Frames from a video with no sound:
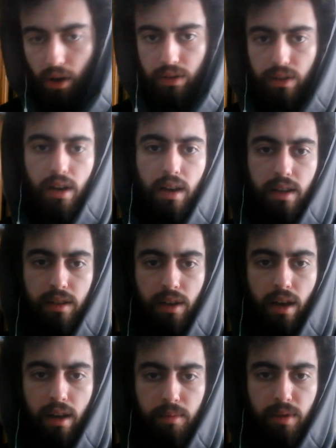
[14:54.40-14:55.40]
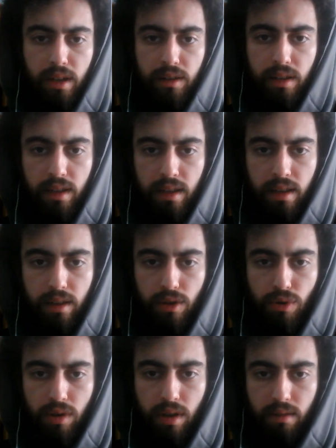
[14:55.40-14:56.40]
online library,
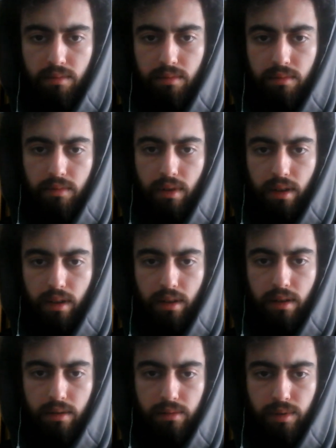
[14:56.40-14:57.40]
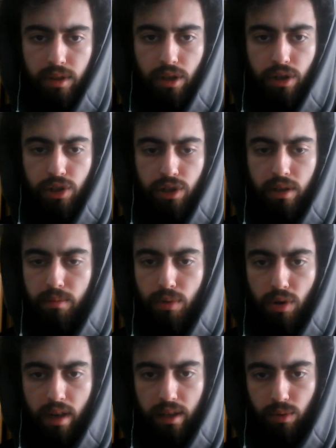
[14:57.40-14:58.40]
you can search the
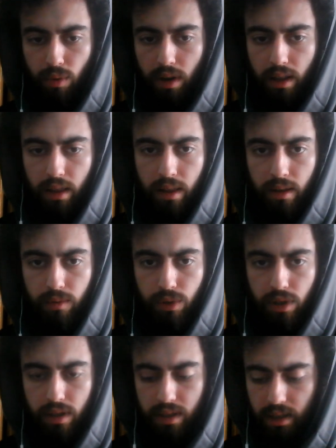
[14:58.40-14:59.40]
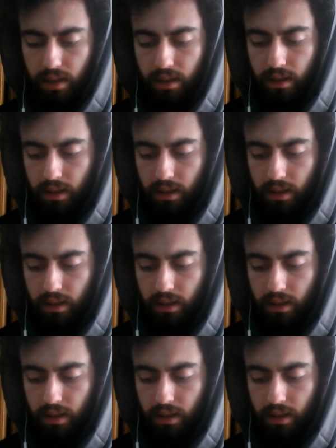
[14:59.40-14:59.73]
book as well, which is